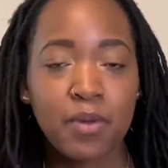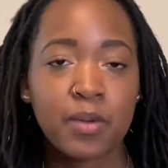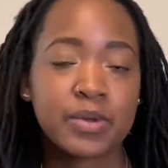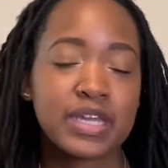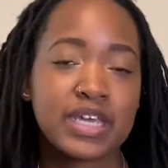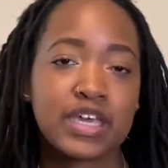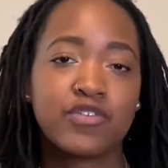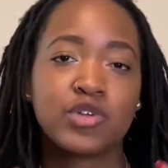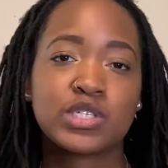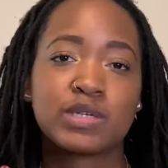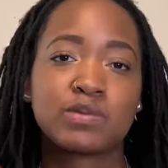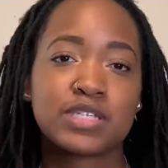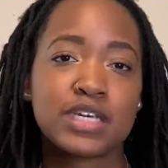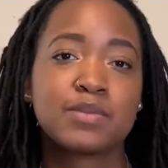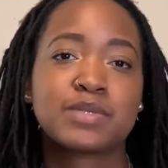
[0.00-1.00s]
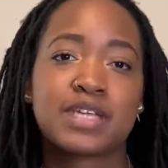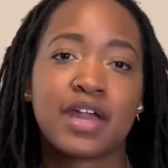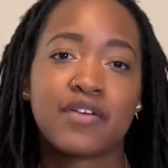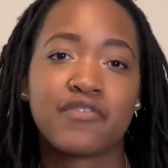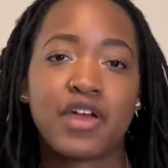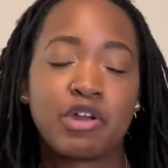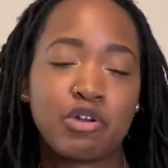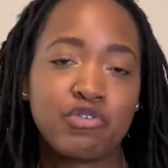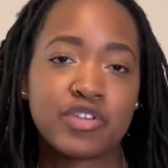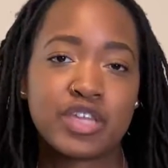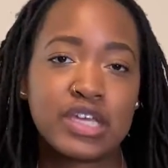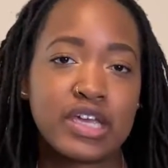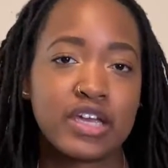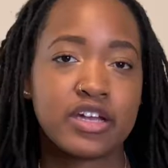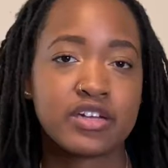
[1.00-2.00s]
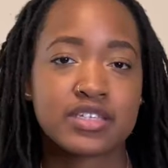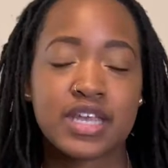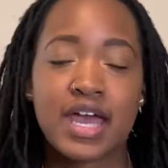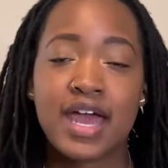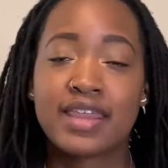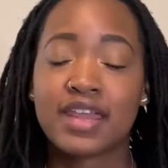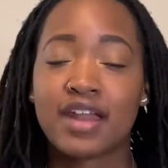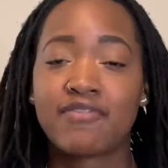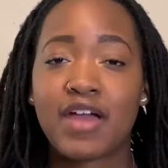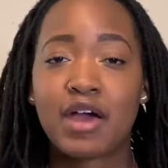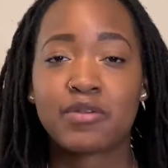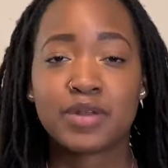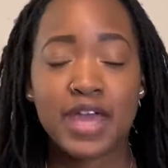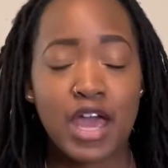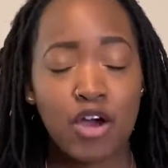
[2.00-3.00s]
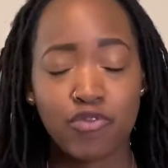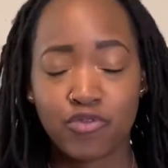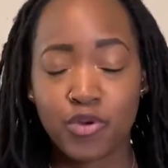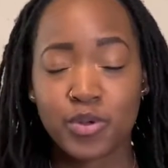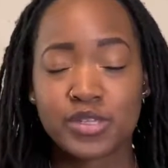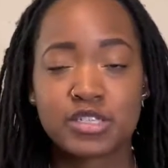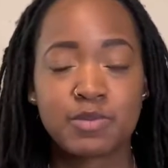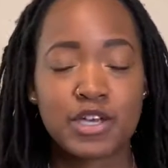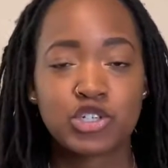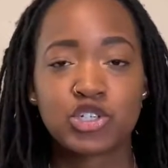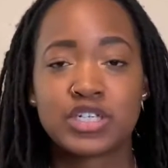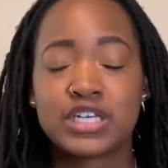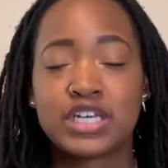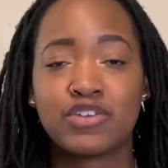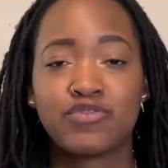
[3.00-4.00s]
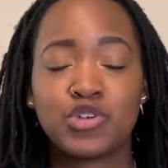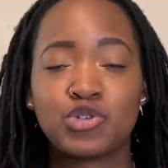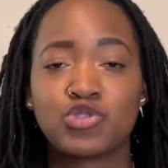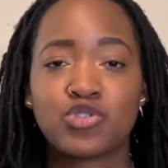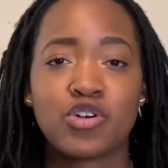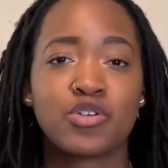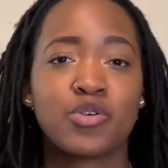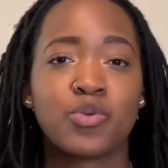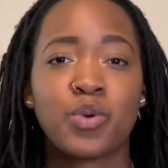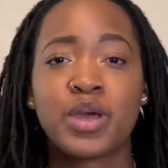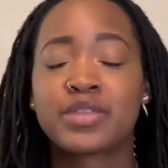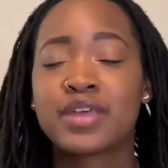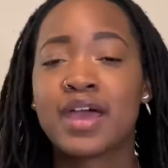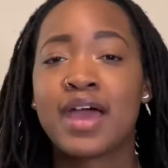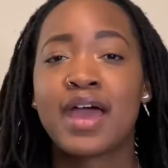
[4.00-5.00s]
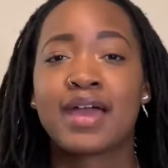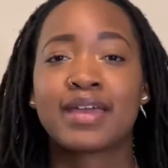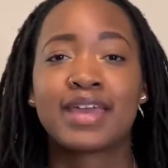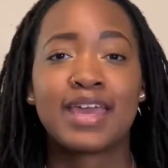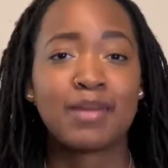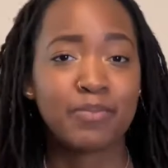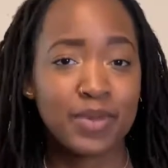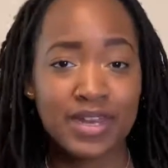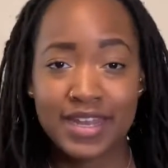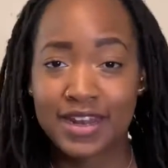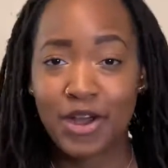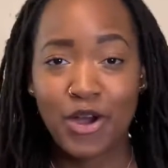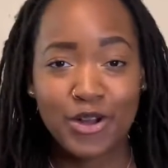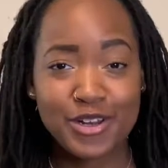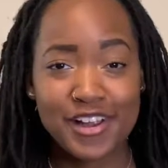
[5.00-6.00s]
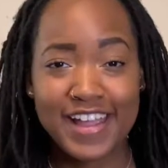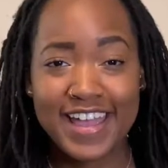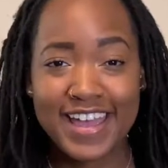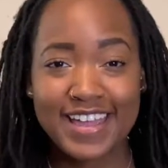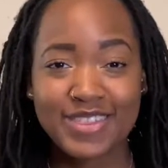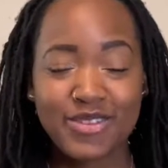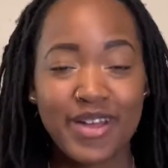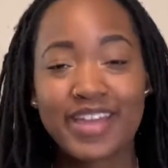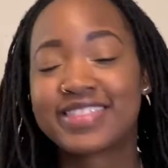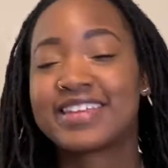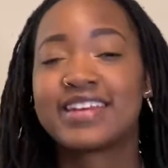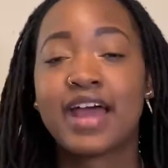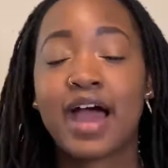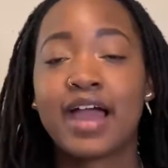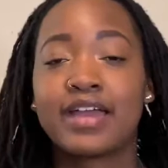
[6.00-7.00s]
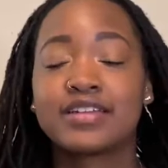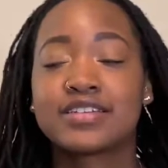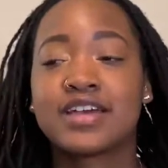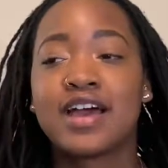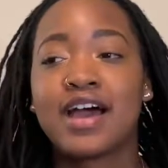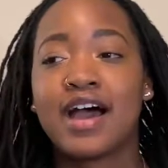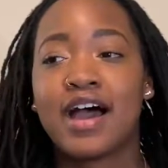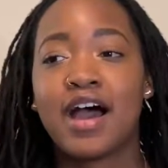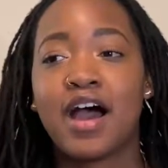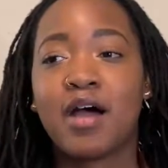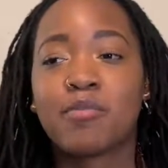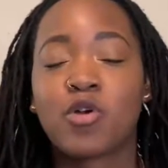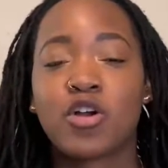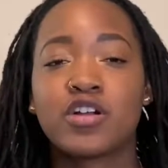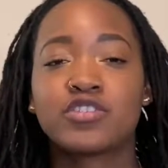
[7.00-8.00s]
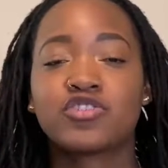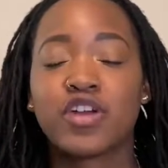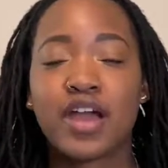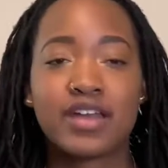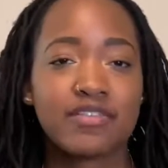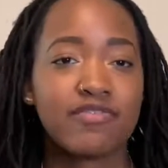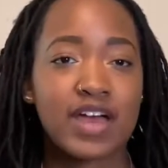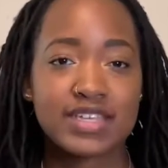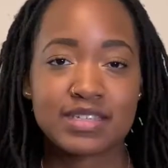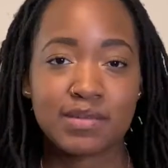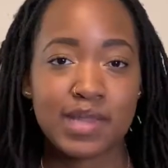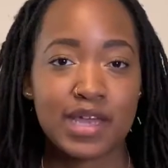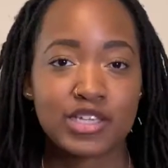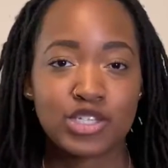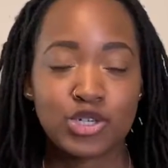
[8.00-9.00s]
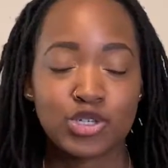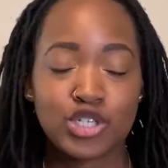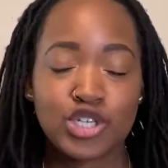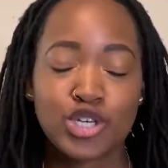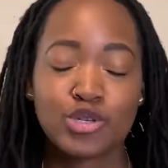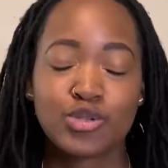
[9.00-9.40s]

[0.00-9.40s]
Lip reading: I'm going to give you some tips that I found over the years that I found helpful, especially if you struggle with keeping it on your head throughout the night or trying to find something that suits you.